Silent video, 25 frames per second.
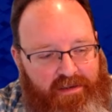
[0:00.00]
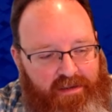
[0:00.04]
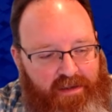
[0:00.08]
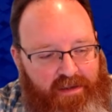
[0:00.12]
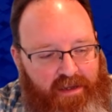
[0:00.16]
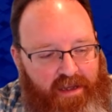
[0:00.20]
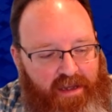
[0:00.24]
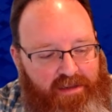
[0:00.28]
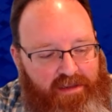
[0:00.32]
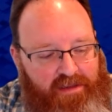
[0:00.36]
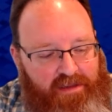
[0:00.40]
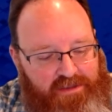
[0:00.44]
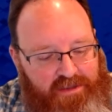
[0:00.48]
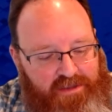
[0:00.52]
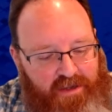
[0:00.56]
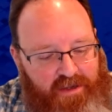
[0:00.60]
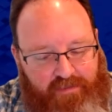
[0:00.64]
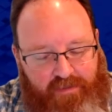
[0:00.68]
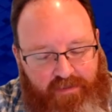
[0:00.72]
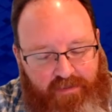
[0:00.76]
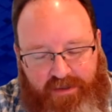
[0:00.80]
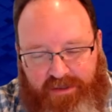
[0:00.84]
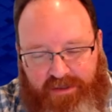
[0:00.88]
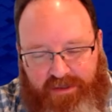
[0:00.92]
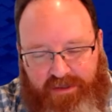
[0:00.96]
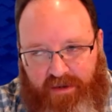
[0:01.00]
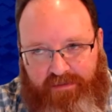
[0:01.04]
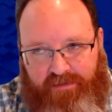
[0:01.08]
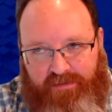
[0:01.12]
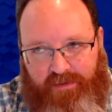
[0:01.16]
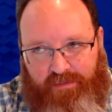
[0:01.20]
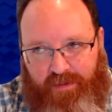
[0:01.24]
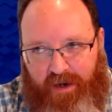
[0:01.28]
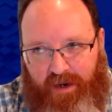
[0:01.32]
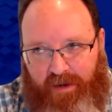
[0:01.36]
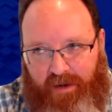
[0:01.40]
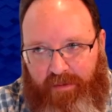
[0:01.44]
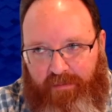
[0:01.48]
the software solves a
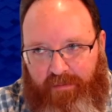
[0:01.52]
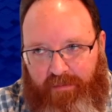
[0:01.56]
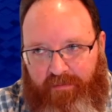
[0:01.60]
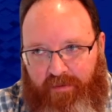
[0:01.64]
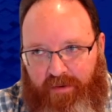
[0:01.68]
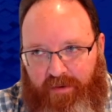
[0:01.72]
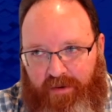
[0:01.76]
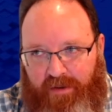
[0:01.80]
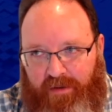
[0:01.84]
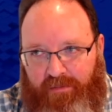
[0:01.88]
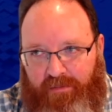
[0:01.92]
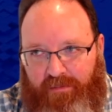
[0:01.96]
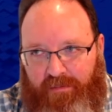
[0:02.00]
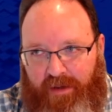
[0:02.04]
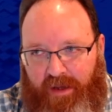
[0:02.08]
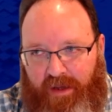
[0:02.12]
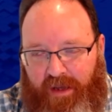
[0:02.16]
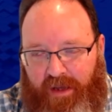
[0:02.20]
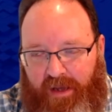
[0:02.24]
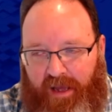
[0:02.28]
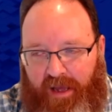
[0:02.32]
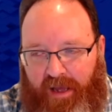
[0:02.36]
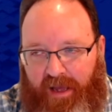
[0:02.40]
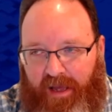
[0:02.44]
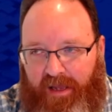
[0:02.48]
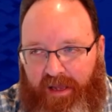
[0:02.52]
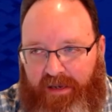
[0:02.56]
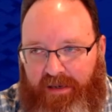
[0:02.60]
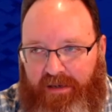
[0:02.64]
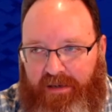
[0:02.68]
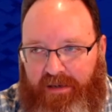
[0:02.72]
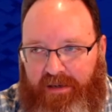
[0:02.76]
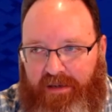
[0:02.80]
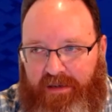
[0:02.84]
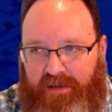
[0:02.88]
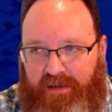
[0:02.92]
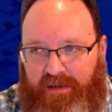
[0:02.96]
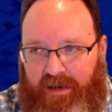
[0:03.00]
problem for them.
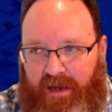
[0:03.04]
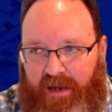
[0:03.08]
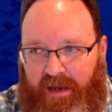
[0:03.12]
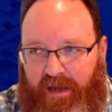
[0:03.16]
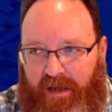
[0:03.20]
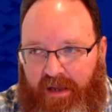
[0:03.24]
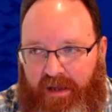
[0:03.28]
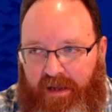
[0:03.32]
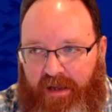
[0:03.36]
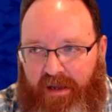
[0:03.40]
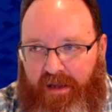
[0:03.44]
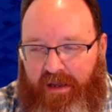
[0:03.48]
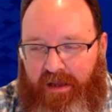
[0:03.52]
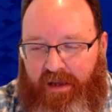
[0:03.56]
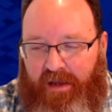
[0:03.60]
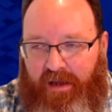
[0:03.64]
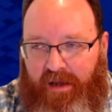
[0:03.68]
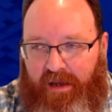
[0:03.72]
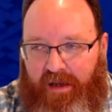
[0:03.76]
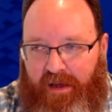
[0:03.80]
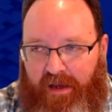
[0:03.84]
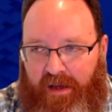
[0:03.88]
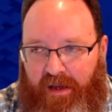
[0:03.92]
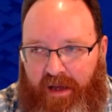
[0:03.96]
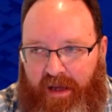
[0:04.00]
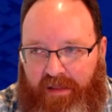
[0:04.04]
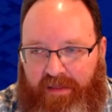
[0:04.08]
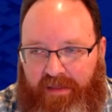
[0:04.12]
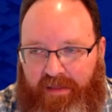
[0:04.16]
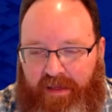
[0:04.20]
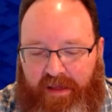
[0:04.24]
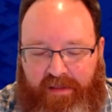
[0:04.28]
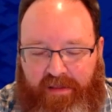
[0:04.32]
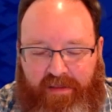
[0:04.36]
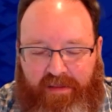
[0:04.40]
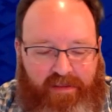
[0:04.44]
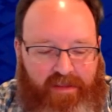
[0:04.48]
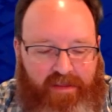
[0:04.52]
And I
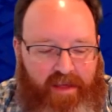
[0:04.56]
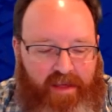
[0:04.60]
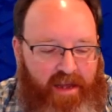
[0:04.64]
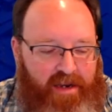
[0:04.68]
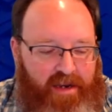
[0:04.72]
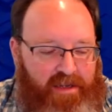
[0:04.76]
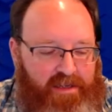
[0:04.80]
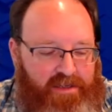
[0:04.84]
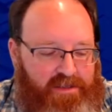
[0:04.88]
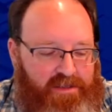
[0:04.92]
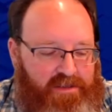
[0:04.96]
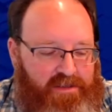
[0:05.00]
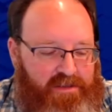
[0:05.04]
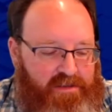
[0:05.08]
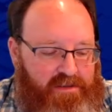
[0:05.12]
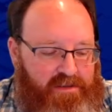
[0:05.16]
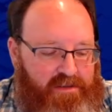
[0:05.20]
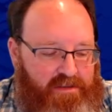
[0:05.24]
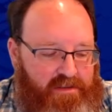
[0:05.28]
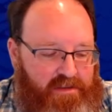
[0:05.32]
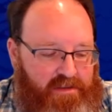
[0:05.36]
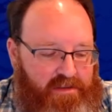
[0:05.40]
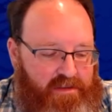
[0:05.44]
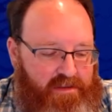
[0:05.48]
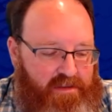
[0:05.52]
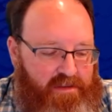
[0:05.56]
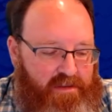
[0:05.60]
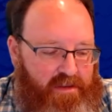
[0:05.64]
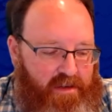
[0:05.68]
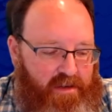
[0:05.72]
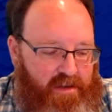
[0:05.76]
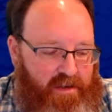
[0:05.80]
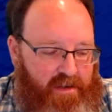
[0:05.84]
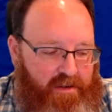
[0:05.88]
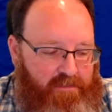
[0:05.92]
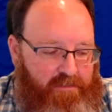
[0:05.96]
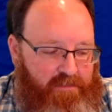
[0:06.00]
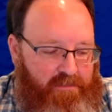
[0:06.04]
think that is,
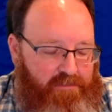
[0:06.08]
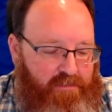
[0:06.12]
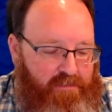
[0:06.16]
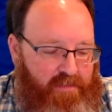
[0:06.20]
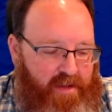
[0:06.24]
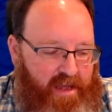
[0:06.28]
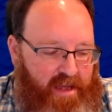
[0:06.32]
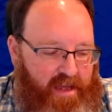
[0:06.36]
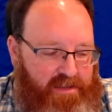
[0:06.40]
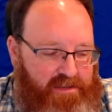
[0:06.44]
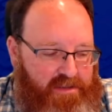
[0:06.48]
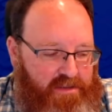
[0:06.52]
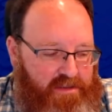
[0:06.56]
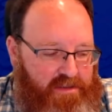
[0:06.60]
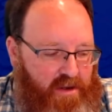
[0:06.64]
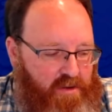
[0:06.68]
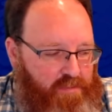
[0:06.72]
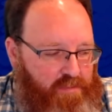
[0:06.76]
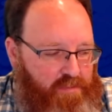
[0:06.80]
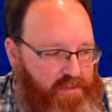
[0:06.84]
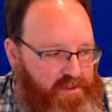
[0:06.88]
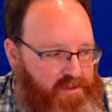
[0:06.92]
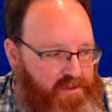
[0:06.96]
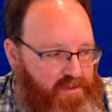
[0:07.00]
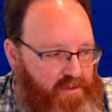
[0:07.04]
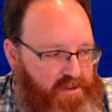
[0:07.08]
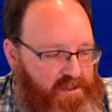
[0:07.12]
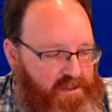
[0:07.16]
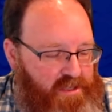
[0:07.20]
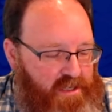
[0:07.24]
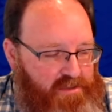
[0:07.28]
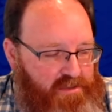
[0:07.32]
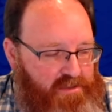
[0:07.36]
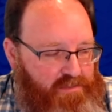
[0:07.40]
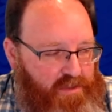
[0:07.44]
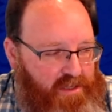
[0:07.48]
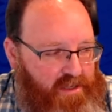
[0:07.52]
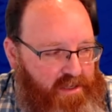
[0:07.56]
as open source
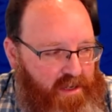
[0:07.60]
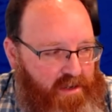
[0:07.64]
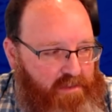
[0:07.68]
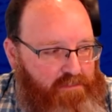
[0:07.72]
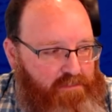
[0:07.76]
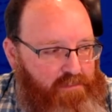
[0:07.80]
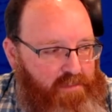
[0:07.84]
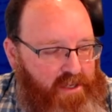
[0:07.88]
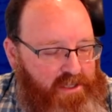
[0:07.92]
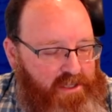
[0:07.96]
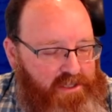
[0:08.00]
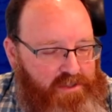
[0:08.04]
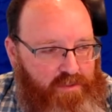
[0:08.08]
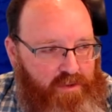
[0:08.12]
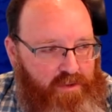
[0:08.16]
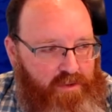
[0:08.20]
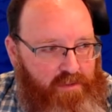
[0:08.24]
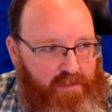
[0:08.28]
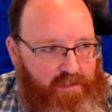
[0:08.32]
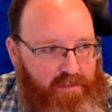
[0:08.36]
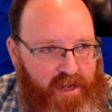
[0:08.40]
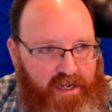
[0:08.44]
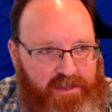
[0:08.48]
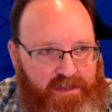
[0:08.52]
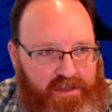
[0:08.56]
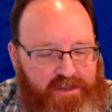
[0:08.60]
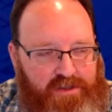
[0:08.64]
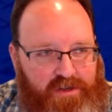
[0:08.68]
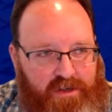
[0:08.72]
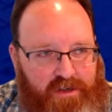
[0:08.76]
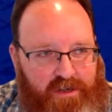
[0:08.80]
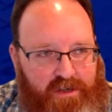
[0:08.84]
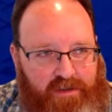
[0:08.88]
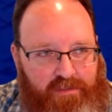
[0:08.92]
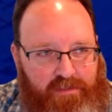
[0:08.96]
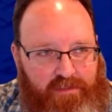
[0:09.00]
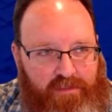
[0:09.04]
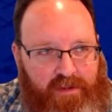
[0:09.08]
has become much more
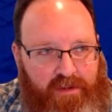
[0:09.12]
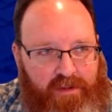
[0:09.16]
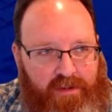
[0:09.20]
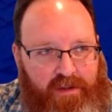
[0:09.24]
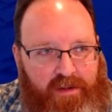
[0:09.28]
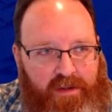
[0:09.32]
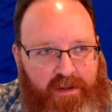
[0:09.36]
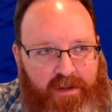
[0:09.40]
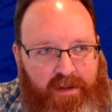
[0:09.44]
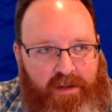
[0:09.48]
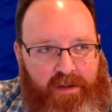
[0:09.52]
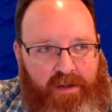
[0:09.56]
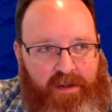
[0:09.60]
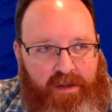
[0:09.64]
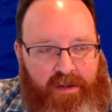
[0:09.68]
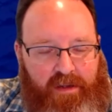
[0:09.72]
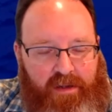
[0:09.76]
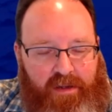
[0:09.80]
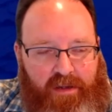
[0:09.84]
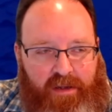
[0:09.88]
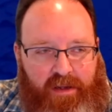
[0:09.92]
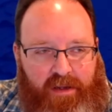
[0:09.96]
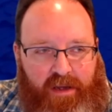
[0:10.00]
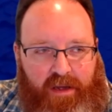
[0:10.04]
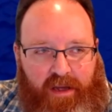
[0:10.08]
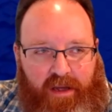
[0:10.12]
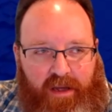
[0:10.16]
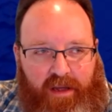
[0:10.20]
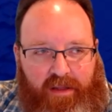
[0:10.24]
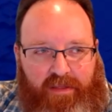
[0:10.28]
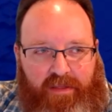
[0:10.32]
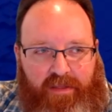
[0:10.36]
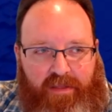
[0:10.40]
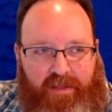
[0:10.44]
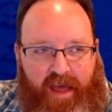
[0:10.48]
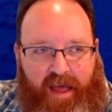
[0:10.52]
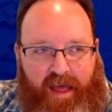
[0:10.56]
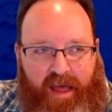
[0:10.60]
mainstream,
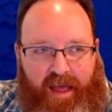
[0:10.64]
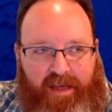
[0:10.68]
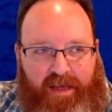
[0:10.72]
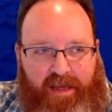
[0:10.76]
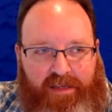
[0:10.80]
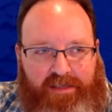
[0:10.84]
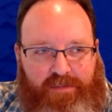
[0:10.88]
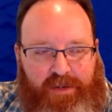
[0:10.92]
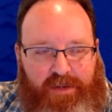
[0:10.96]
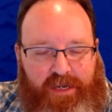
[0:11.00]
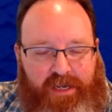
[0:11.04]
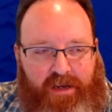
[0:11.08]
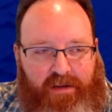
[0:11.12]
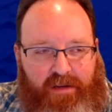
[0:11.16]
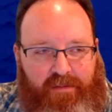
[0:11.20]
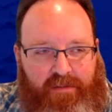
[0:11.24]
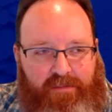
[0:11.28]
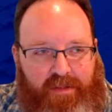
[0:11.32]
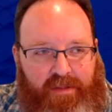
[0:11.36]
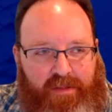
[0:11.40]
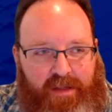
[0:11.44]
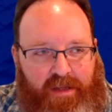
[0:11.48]
that has become